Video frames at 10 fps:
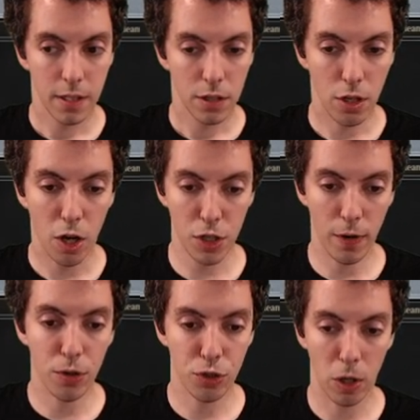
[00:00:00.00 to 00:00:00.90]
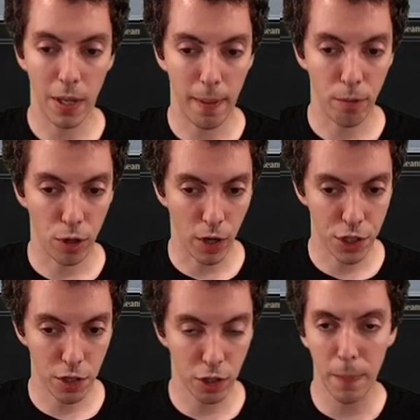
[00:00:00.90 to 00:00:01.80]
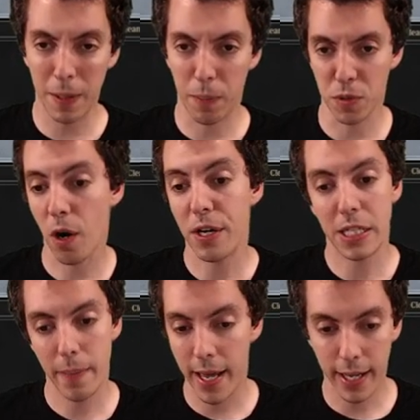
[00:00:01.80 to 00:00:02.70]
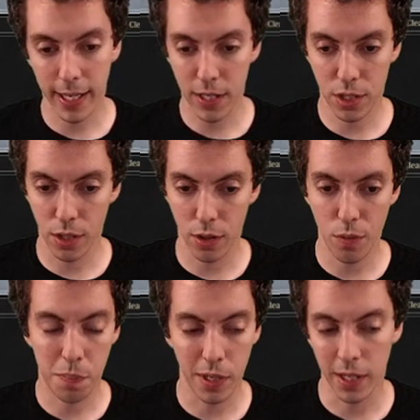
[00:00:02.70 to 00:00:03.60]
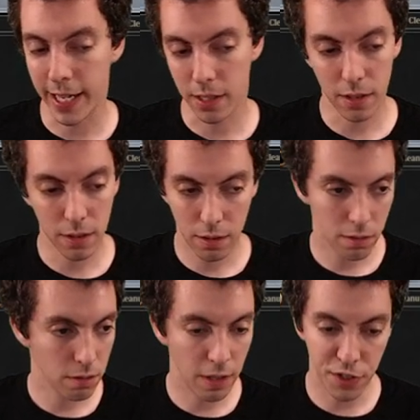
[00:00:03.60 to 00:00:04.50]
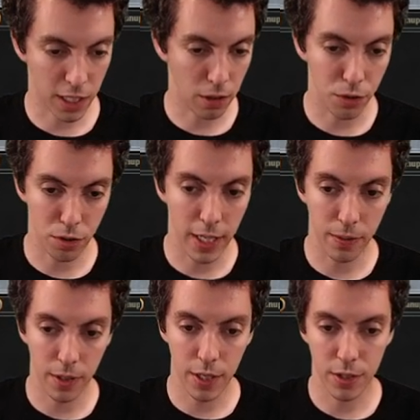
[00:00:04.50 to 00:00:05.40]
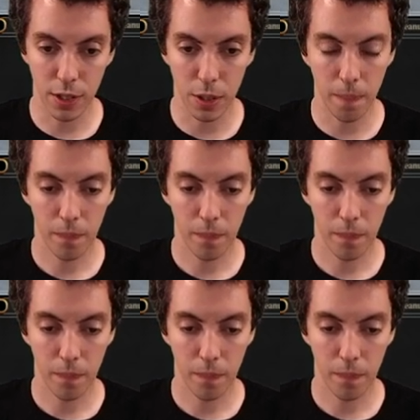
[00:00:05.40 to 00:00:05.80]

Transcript: As long as you have O-Stone and Blamart later rush here. They could have like Prismari command, I guess, too. But like, we have second O-Stone anyway, so...